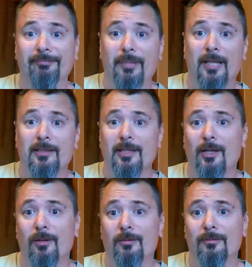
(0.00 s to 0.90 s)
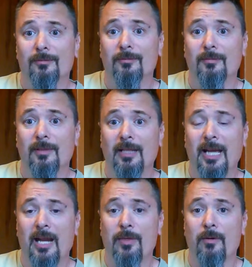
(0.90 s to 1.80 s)
But you
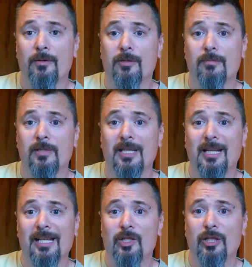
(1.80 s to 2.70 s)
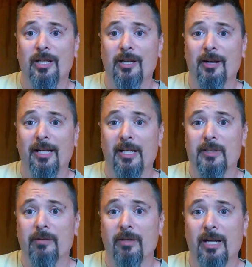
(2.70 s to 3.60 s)
got to throw some titillation in there, I
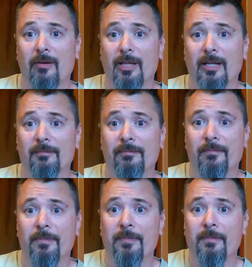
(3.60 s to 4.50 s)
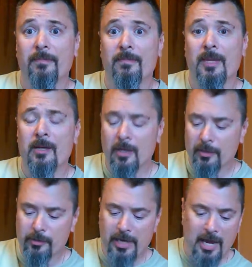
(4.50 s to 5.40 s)
guess, every now and then.
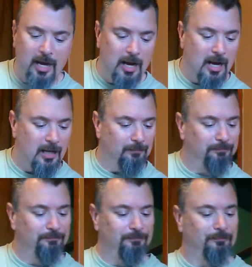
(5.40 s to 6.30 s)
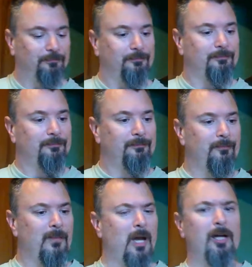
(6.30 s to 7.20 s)
So yeah,
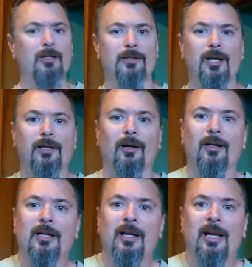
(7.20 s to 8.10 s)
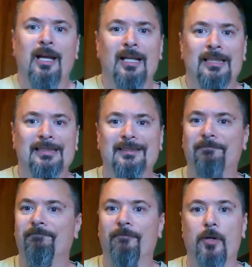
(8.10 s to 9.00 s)
Iron Thunder.
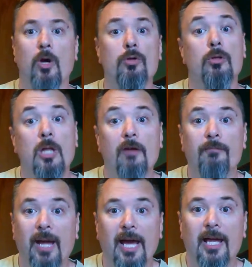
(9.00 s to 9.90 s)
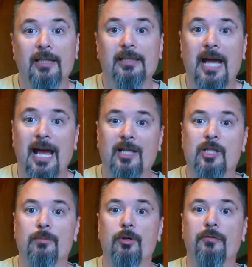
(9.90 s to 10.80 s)
For those who love bad
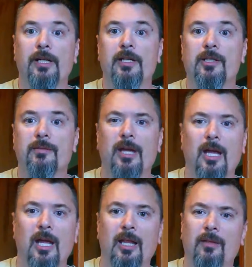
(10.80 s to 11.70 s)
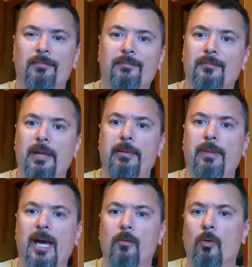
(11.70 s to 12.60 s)
action movies and maybe
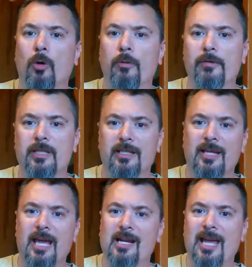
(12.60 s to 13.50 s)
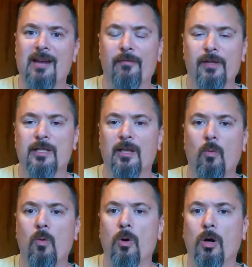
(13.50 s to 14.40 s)
bad war movies, this kind of fits in the
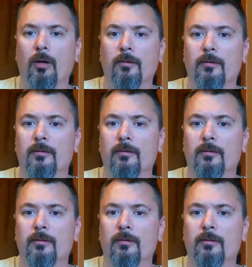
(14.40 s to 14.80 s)
war